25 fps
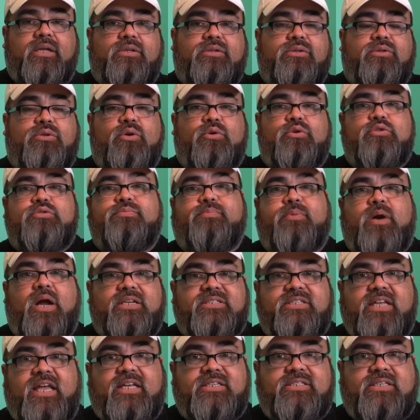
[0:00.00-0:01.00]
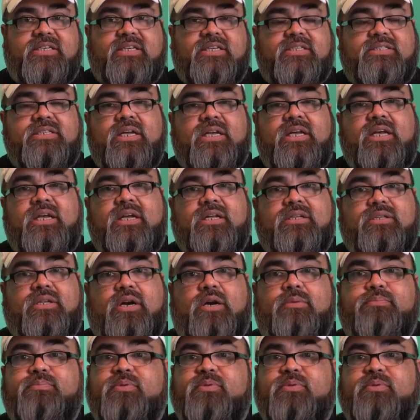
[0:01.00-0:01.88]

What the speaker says: those processes that are